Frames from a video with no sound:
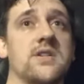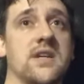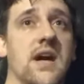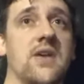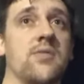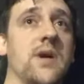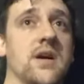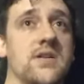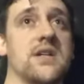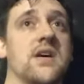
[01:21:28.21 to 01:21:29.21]
The guy who
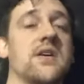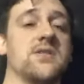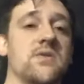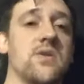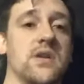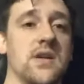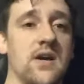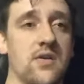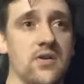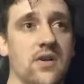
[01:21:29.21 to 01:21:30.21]
buried his talent, he's thrown into
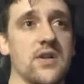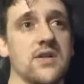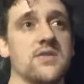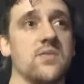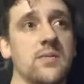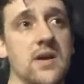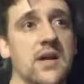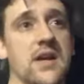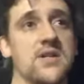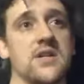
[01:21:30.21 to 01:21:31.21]
outer darkness, weeping
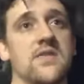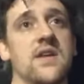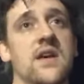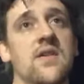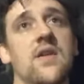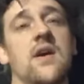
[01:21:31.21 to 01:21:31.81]
and gnashing of teeth.